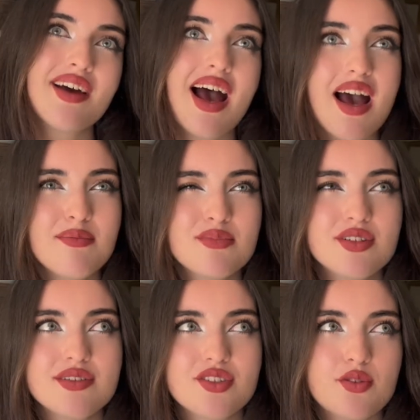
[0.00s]

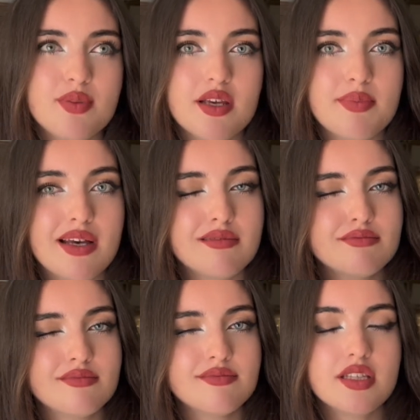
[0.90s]
Amber, you'd be a bit,
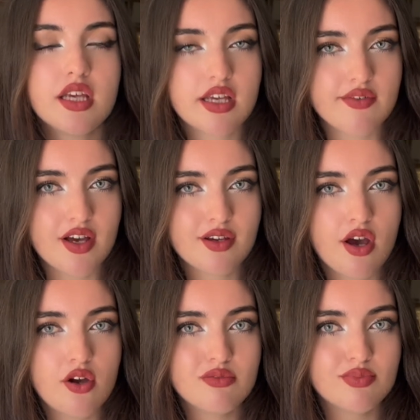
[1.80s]
you'd give it a
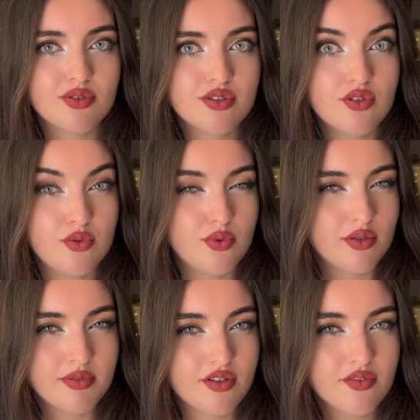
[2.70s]
go, but you wouldn't
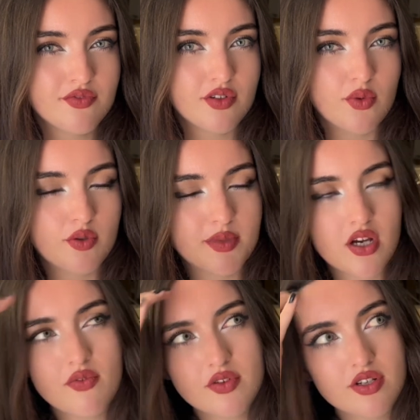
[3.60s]
be
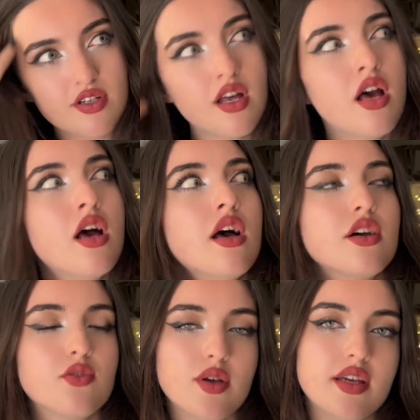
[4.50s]
confident.
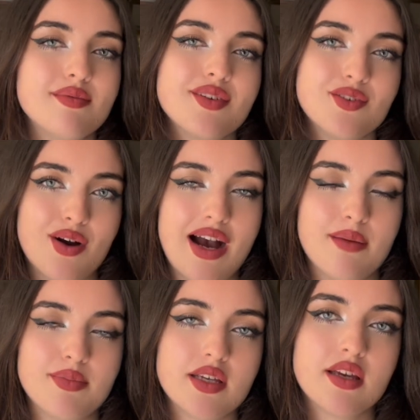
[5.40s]
Green, you're
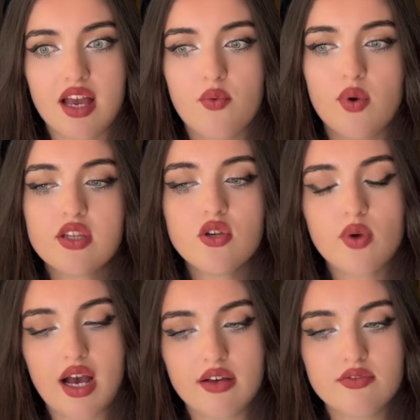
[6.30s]
happy. And when you
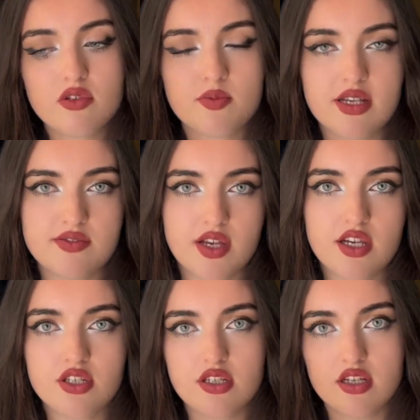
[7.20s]
have your
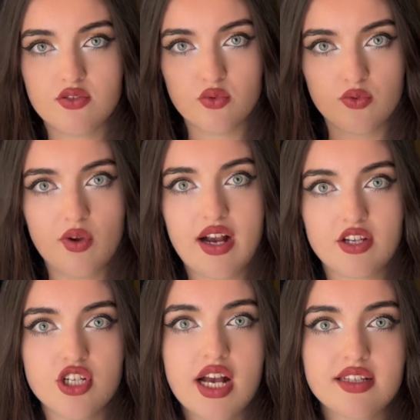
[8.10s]
specification that is all rag
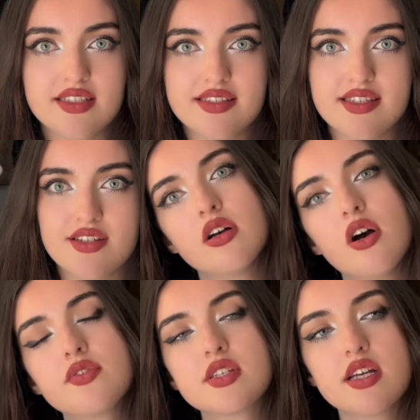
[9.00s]
checklisted,
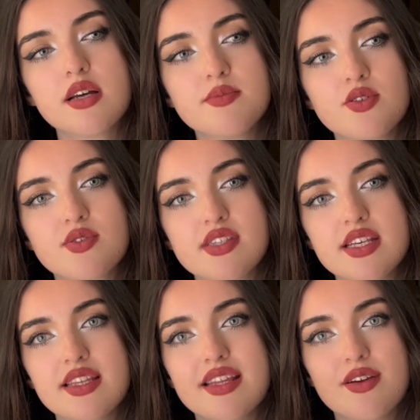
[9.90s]
oftentimes you'll see
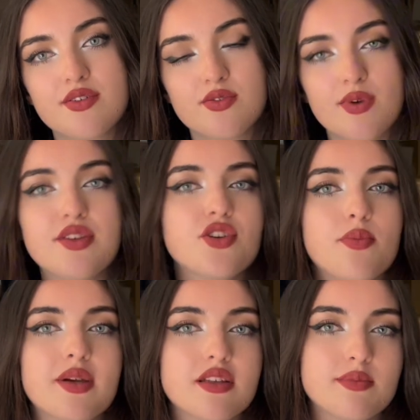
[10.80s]
that there is a red
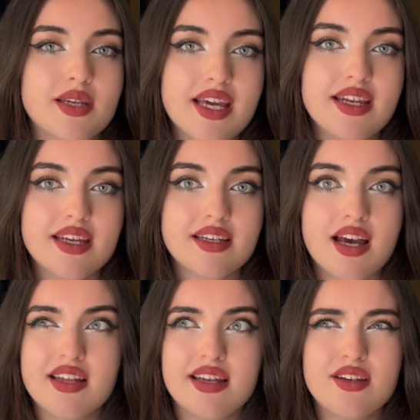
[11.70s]
topic at the beginning
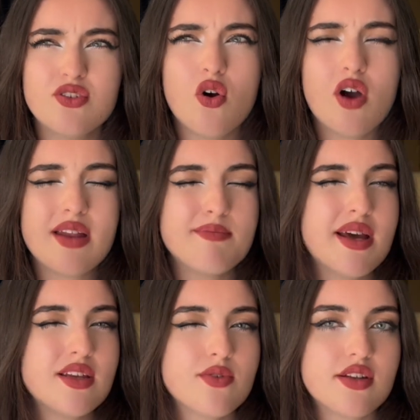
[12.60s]
and then not
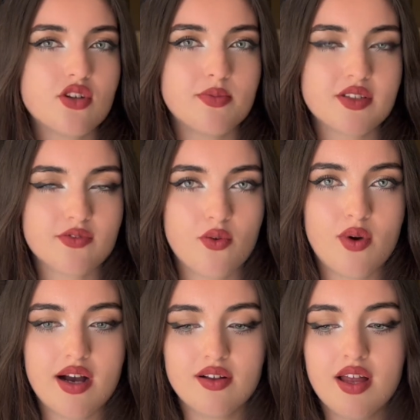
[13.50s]
many red topics for a while.